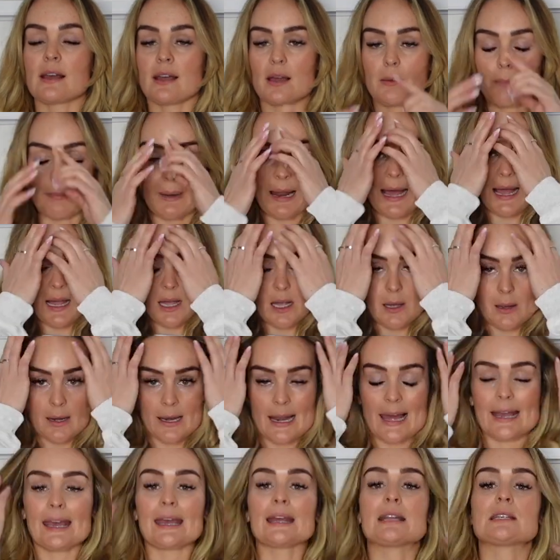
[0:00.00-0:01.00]
like a black
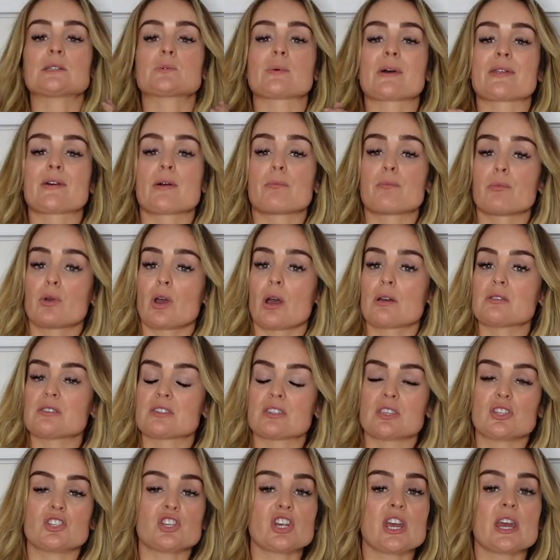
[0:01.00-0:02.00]
leggings, whether I'm going
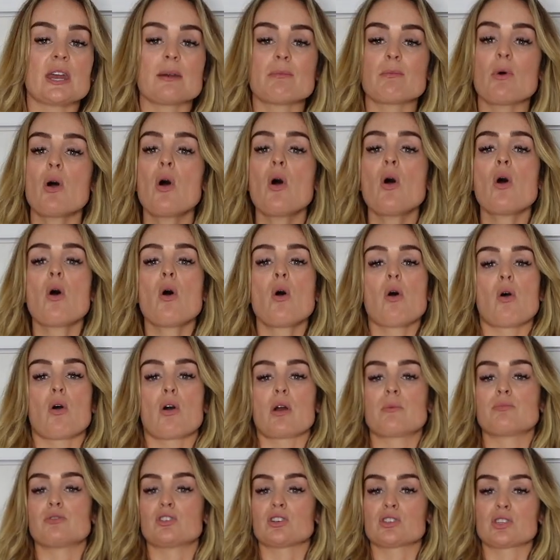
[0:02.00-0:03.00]
to the gym or
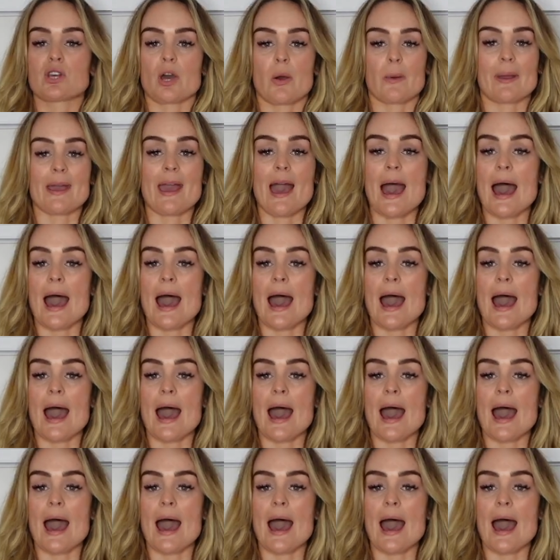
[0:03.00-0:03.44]
I'm just going